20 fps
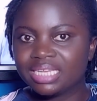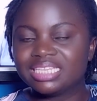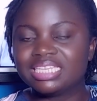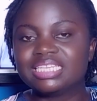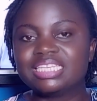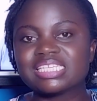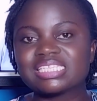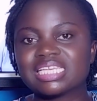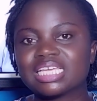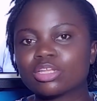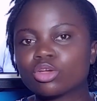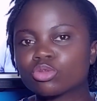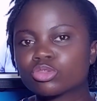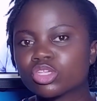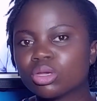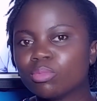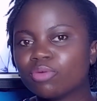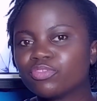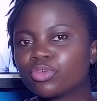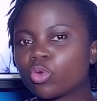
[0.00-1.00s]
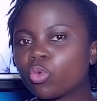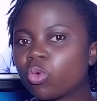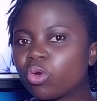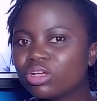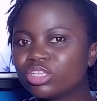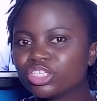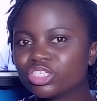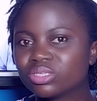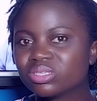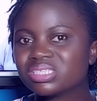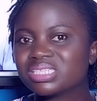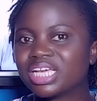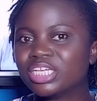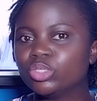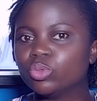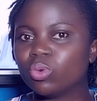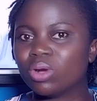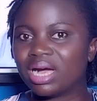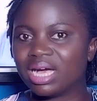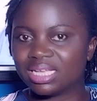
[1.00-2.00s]
These are some of the questions
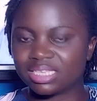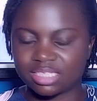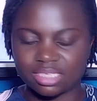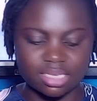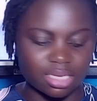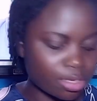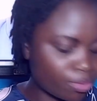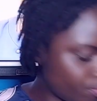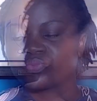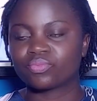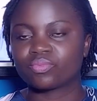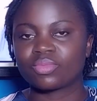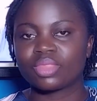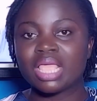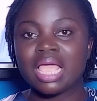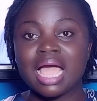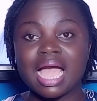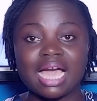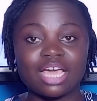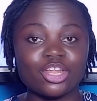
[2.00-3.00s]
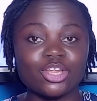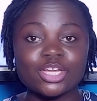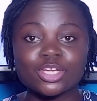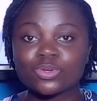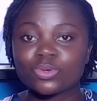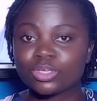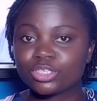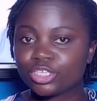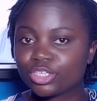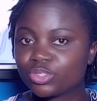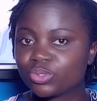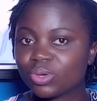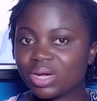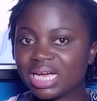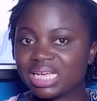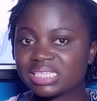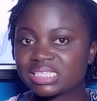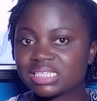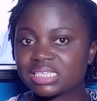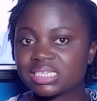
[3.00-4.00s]
that you will ask. Another question to
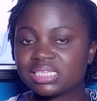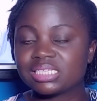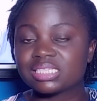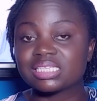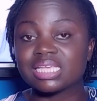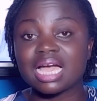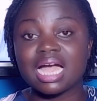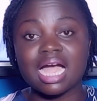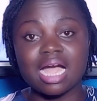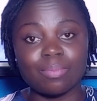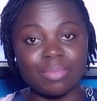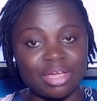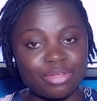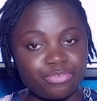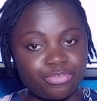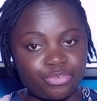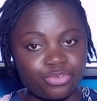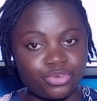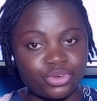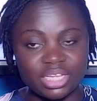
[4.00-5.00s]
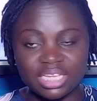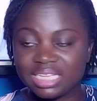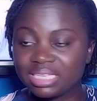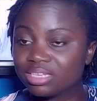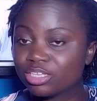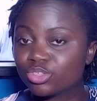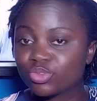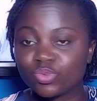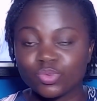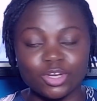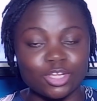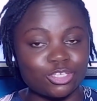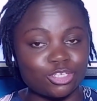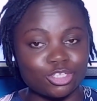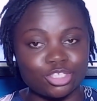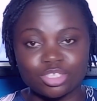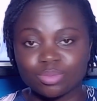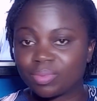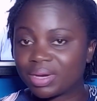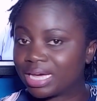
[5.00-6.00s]
ask is, am I free in this
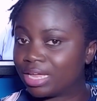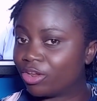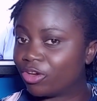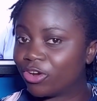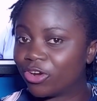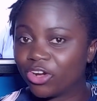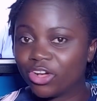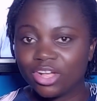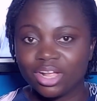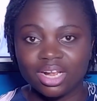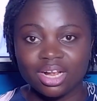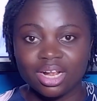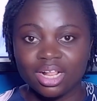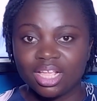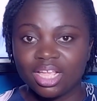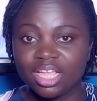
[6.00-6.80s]
relationship at all?